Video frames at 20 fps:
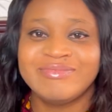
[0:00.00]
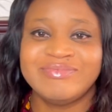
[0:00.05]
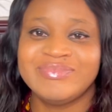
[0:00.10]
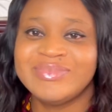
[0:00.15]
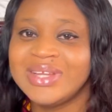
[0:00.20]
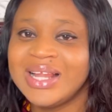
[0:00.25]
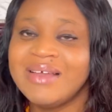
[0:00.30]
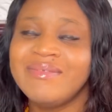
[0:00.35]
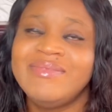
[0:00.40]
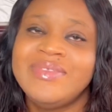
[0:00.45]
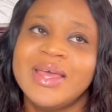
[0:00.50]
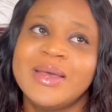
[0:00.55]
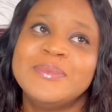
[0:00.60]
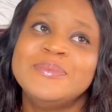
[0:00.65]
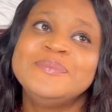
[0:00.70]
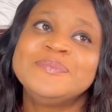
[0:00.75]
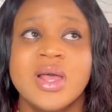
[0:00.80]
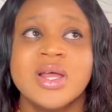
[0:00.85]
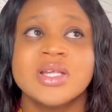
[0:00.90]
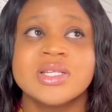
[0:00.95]
left them.
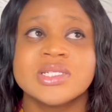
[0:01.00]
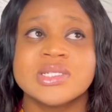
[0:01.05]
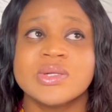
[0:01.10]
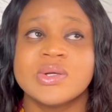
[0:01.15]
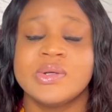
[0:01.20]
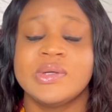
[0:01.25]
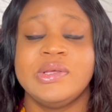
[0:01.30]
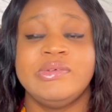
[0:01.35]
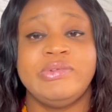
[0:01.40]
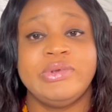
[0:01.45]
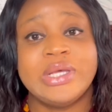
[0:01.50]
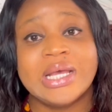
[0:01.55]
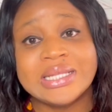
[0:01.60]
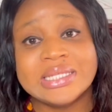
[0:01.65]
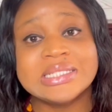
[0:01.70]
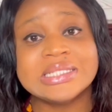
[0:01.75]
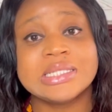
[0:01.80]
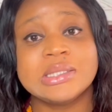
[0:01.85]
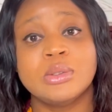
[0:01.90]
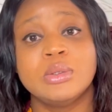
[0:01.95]
So if you get
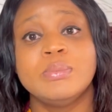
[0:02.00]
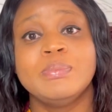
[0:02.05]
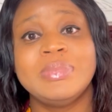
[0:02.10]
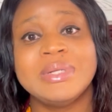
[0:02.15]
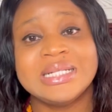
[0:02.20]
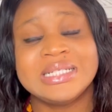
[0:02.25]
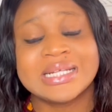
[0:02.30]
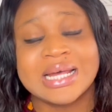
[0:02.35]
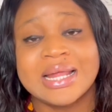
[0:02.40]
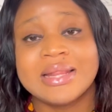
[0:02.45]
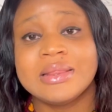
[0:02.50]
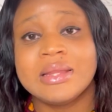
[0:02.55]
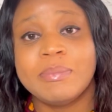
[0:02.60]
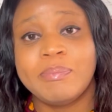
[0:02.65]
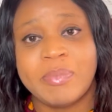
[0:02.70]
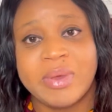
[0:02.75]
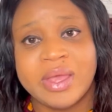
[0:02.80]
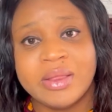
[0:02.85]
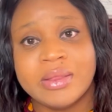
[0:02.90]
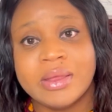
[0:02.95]
this loan, please kindly
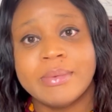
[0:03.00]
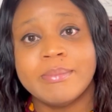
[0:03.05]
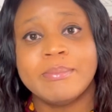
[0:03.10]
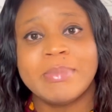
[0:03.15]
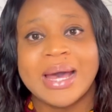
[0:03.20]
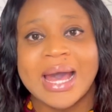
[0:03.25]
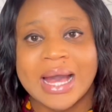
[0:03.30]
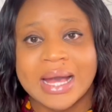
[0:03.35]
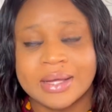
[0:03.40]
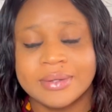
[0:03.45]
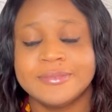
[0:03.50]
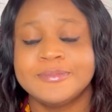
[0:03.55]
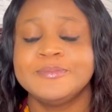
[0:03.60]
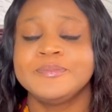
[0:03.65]
pay them back.